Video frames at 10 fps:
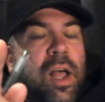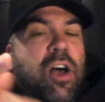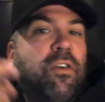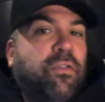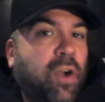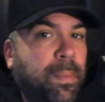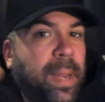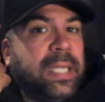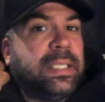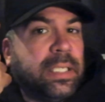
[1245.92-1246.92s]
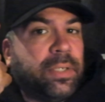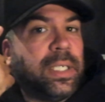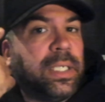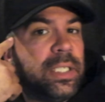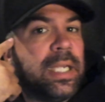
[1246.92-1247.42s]
From a
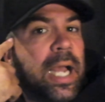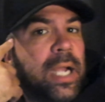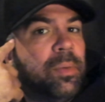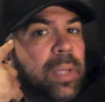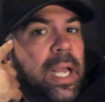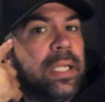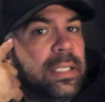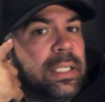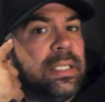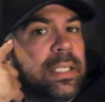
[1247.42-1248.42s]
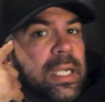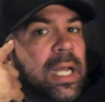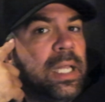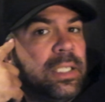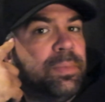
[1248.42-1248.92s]
serious Chicago Blaxican
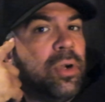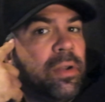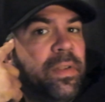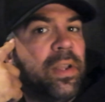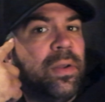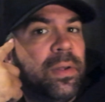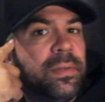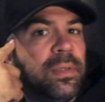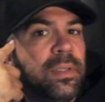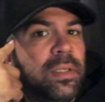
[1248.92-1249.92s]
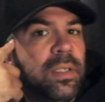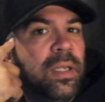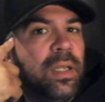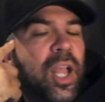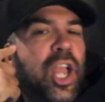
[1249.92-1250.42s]
psychology point of view,
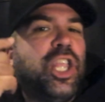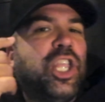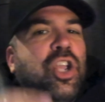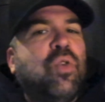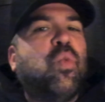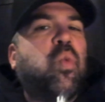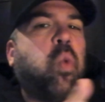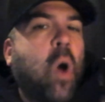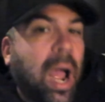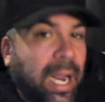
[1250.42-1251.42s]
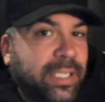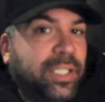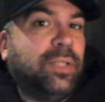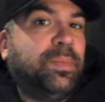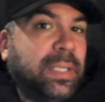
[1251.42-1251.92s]
you want
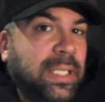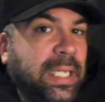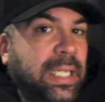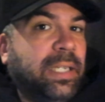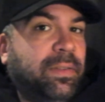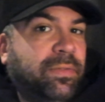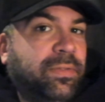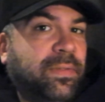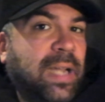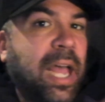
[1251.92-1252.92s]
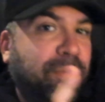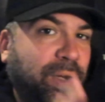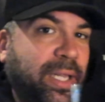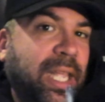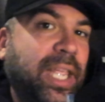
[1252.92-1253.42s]
to believe
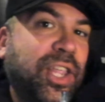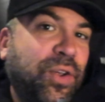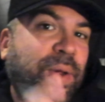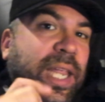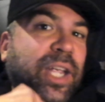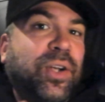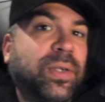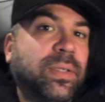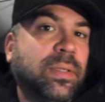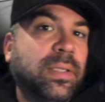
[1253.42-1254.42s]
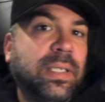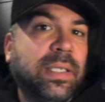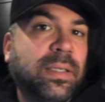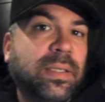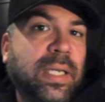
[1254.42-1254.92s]
everything you hear
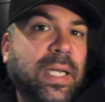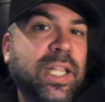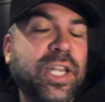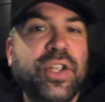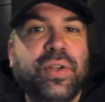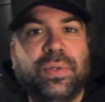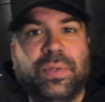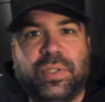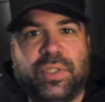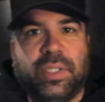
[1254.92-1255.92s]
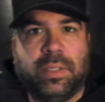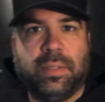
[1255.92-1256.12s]
in the news